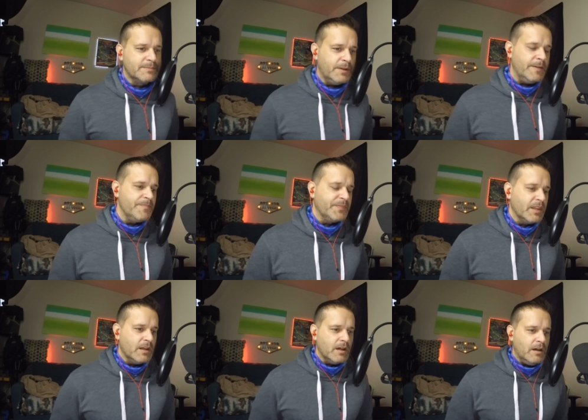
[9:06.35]
But
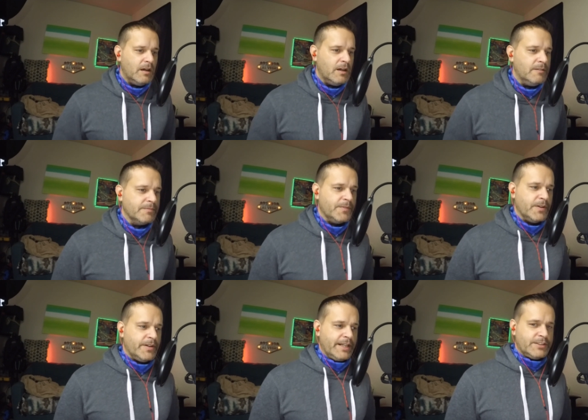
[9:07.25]
if
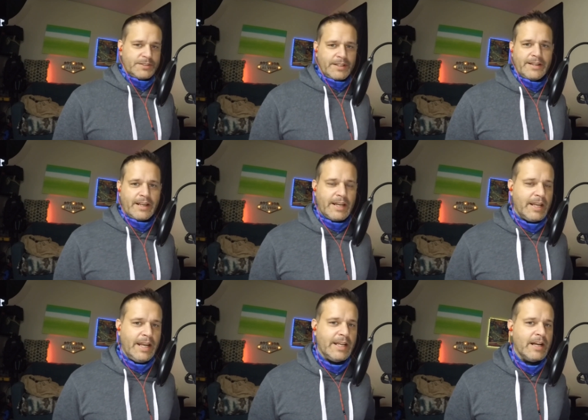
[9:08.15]
you're interested in
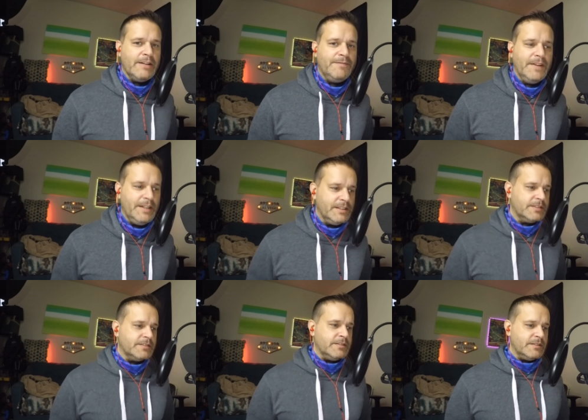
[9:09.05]
any kind of
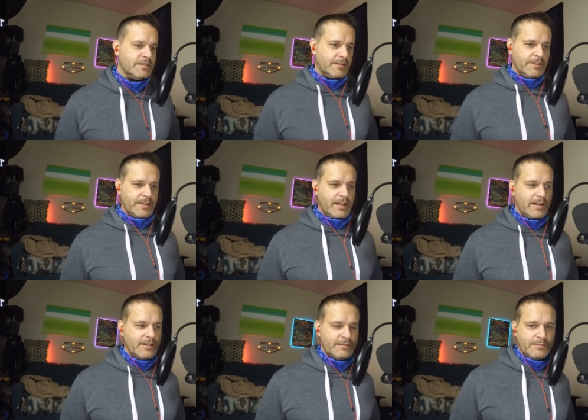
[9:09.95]
fitness or stuff like
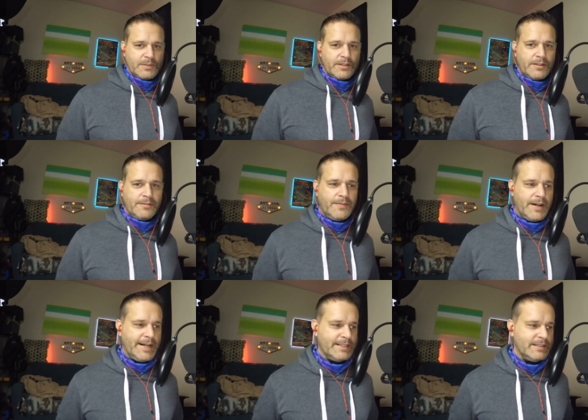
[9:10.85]
that, I give some really good
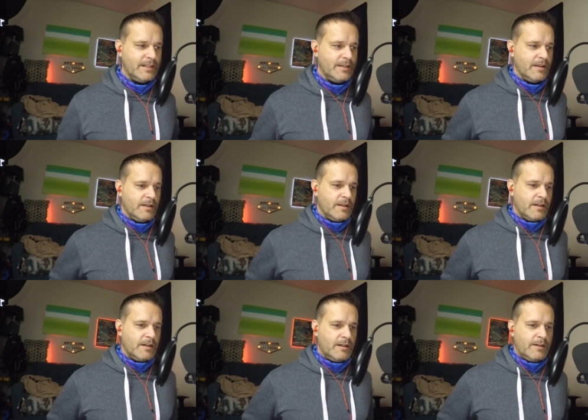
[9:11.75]
advice on
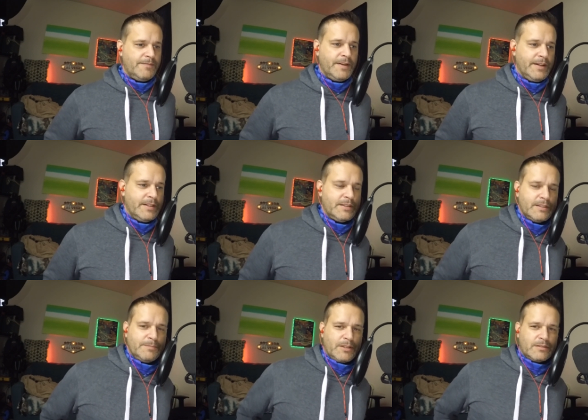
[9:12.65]
fitness.
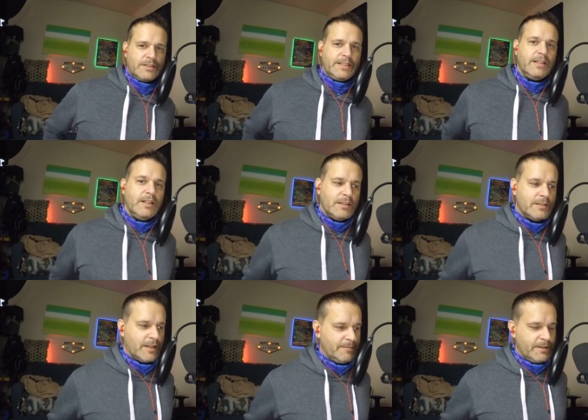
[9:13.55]
It's going
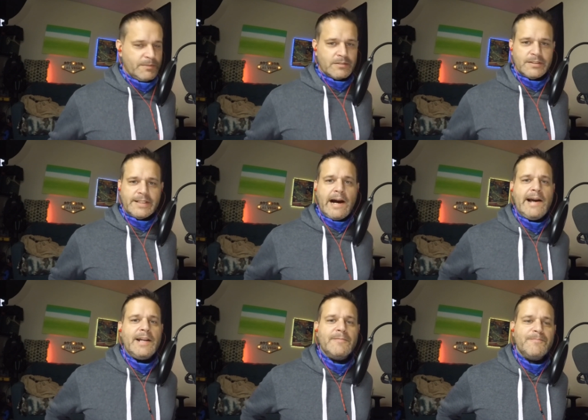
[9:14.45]
to be mostly
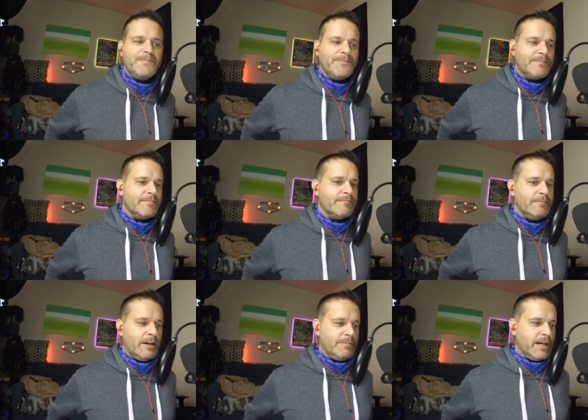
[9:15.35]
diet.
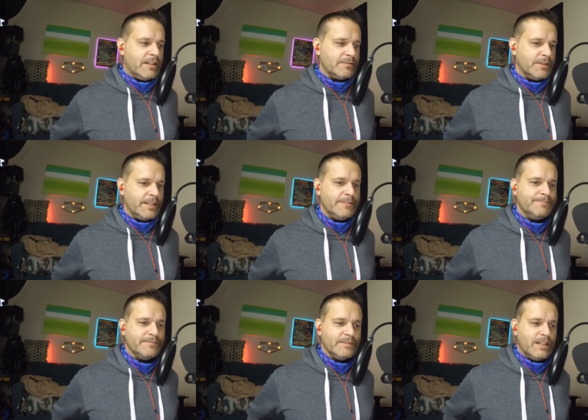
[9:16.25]
I'll be honest with you.
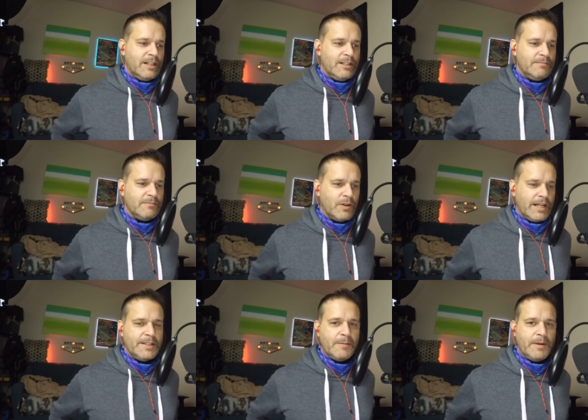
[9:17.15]
What I
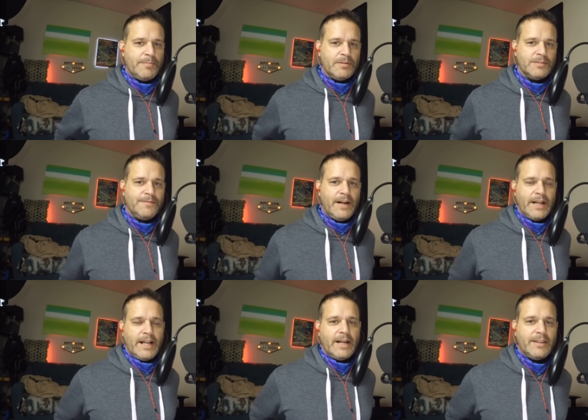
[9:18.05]
tell people is find
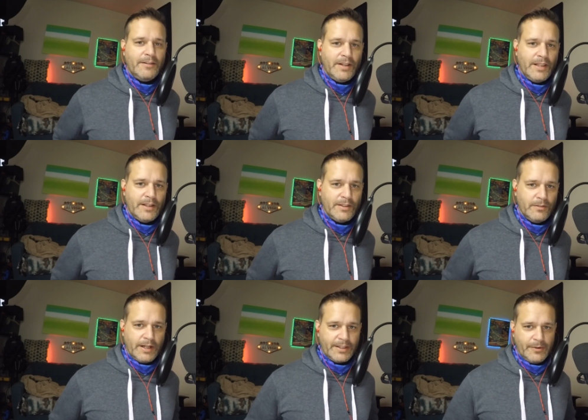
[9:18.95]
an activity that you
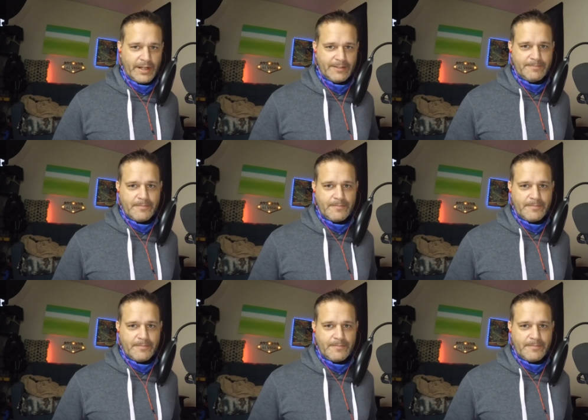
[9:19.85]
like doing.